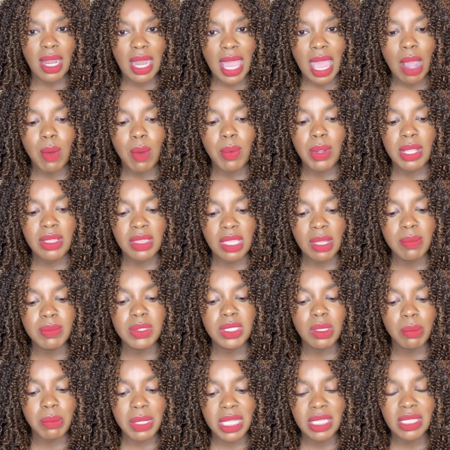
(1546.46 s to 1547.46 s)
allowing
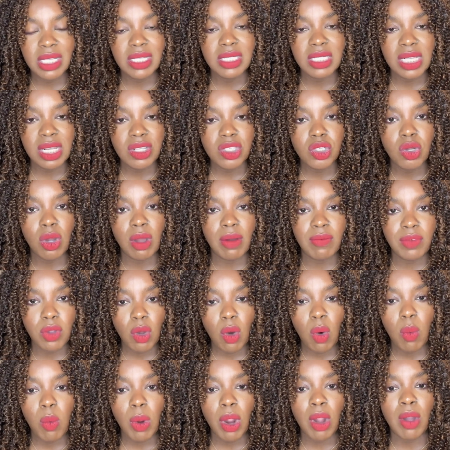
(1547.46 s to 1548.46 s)
them to be the center
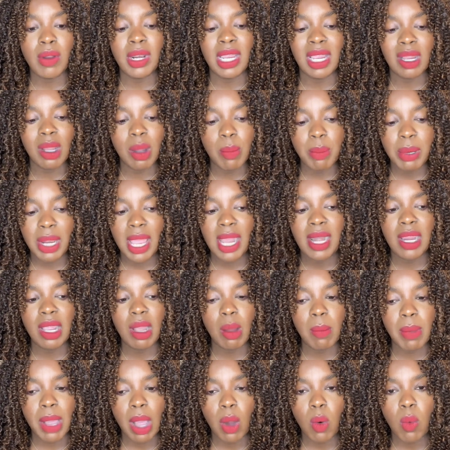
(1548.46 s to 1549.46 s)
of your world and
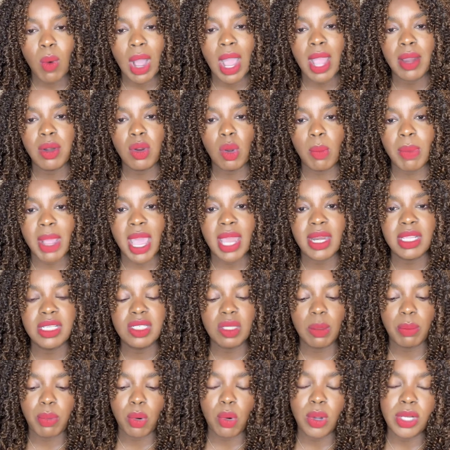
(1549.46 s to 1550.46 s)
complaining about why
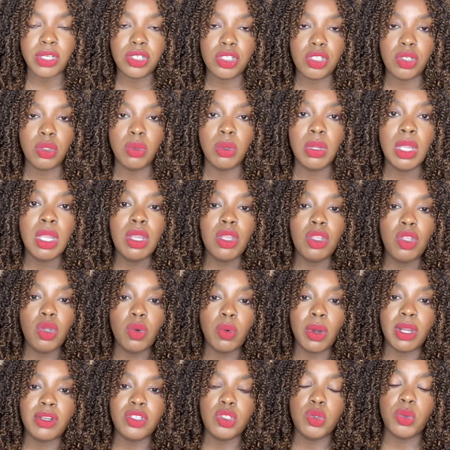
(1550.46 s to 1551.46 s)
nobody supports you.
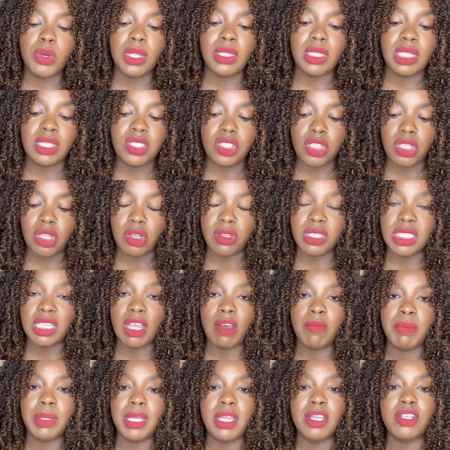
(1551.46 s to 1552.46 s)
You are doing this to
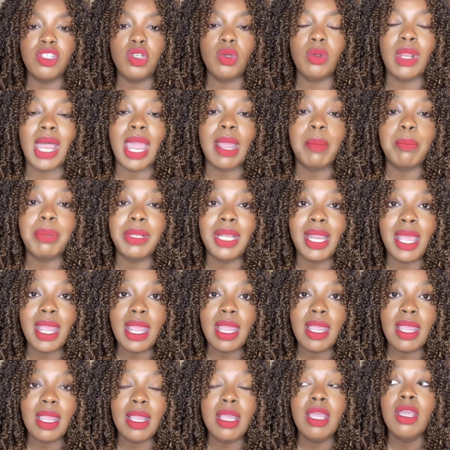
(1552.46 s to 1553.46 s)
yourself because you like
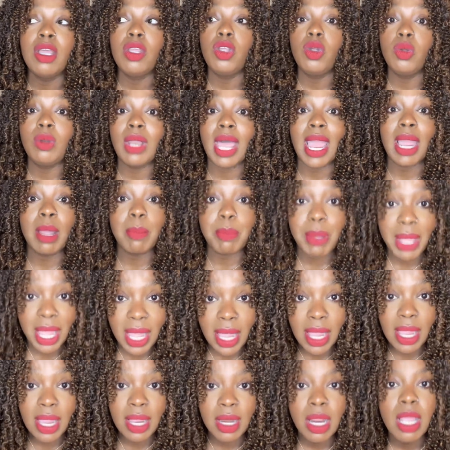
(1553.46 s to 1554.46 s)
pain,
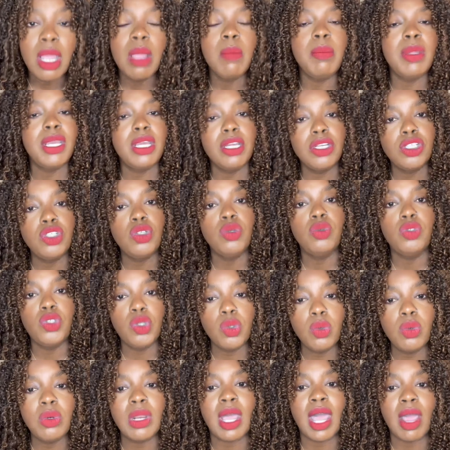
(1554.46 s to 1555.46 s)
because you
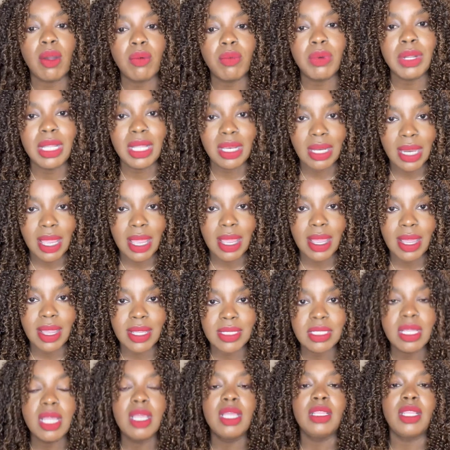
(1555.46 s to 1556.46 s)
do not
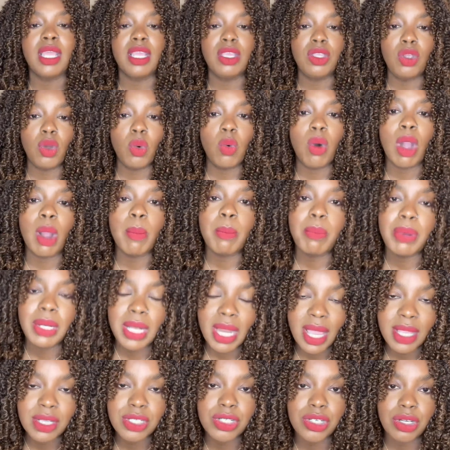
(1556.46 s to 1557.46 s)
realize that you are
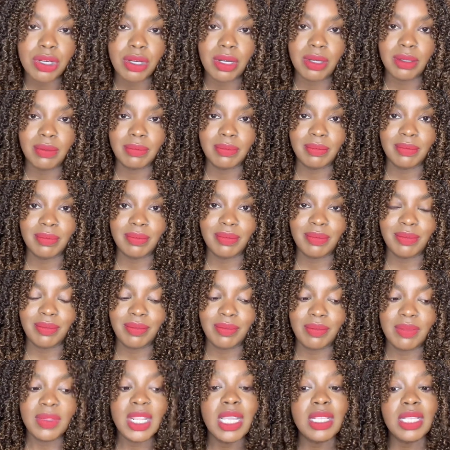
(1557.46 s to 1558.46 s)
pleasure.
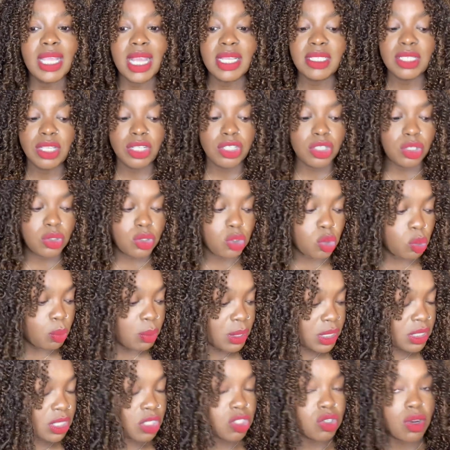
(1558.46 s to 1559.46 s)
That's because you're
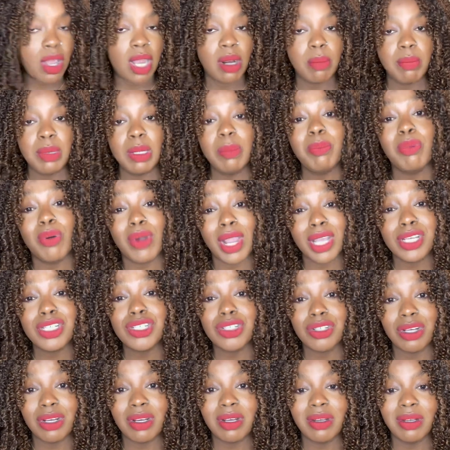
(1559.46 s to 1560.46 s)
too busy trying to be
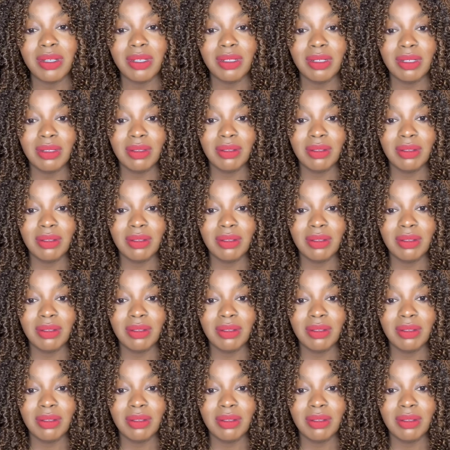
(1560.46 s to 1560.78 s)
pressure.